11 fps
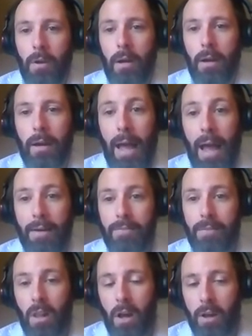have a
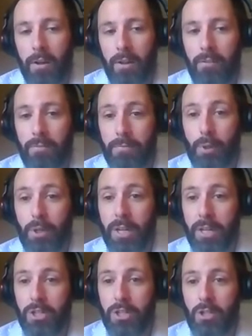lot of
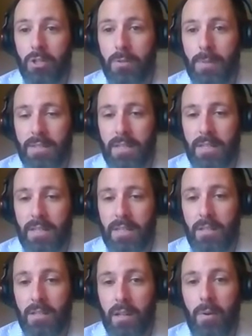protections built
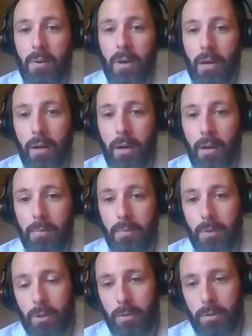into them.
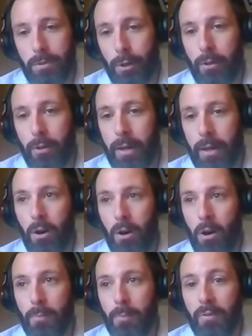They
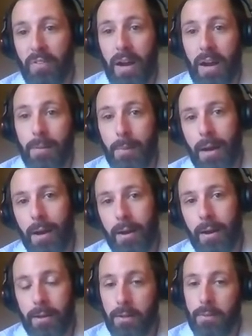are provided
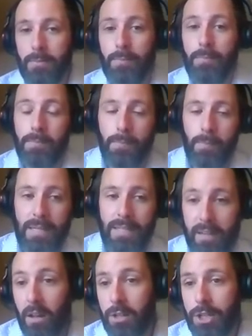by
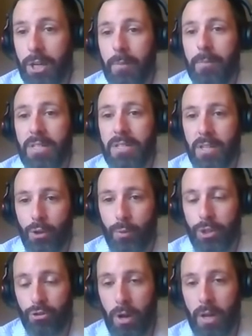technology companies that you
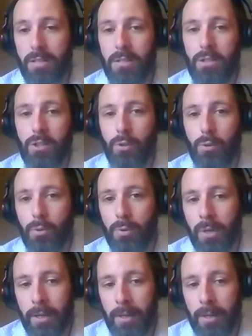would trust to